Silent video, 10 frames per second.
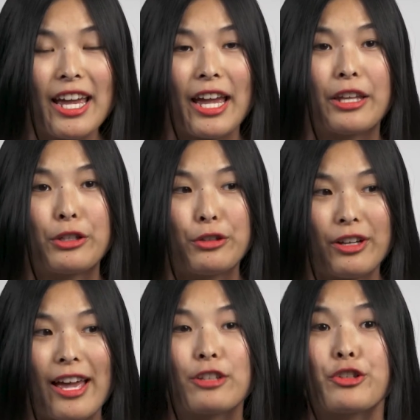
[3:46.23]
and you
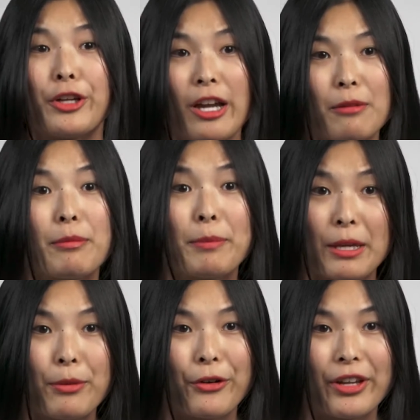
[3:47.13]
actually help
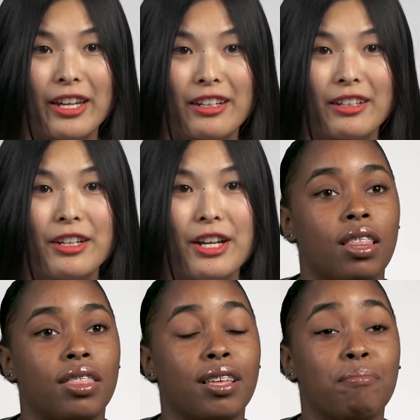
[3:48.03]
people here.
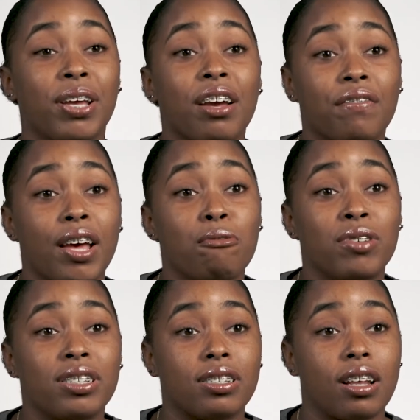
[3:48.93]
The big event
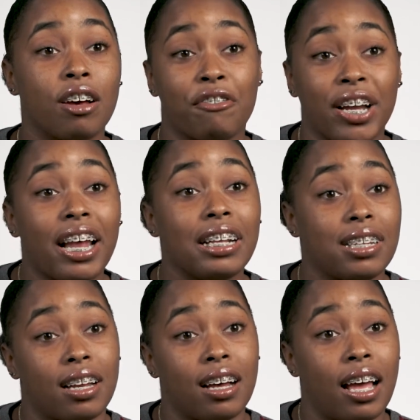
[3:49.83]
was a great
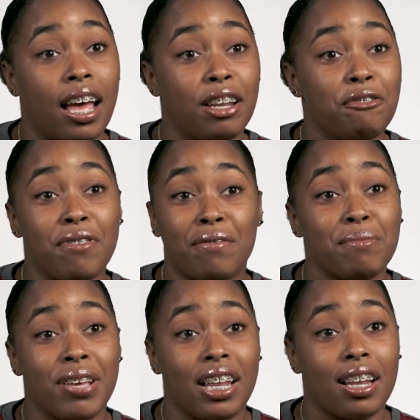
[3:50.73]
idea, and whoever
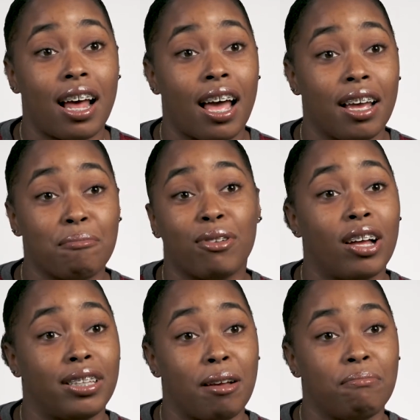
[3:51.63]
made it, I
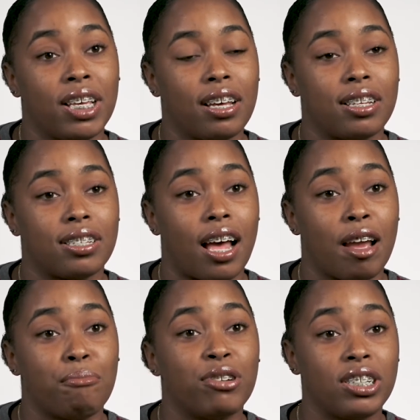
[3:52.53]
applaud them because I
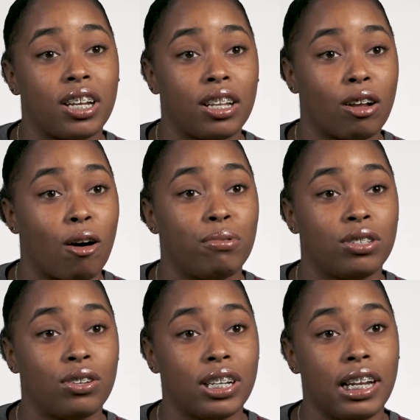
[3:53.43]
appreciate the
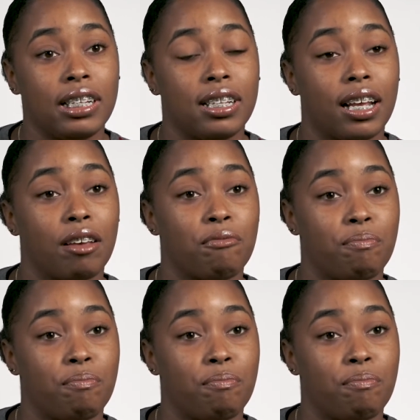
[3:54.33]
opportunity to give